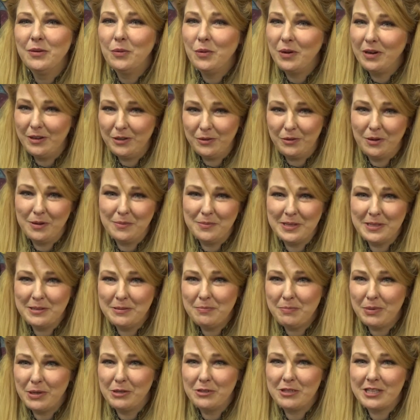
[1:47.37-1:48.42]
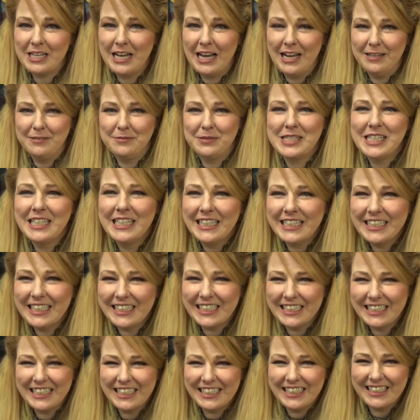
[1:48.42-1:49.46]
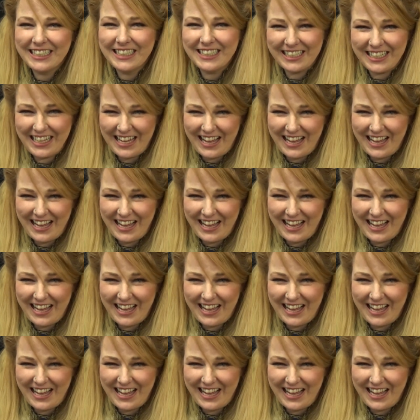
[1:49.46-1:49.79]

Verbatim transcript: Wonder Woman, both times. really?